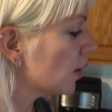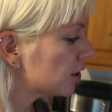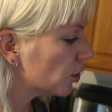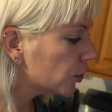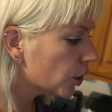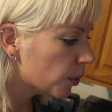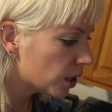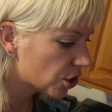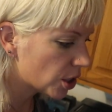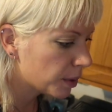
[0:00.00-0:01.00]
I told
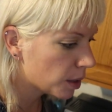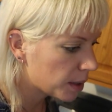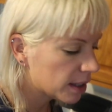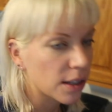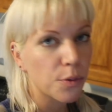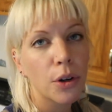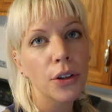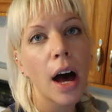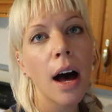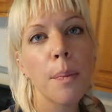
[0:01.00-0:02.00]
Noah to ship me the pieces
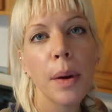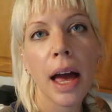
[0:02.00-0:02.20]
rolled up